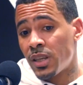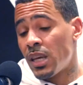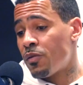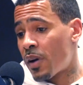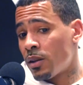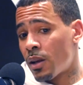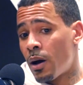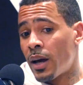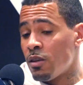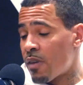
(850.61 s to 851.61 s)
He found
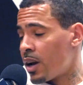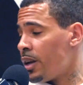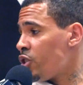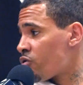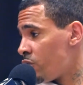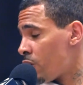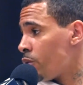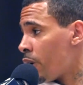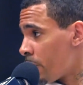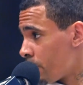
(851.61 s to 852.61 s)
out and he rang Alicia and told
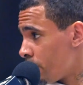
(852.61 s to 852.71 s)
her.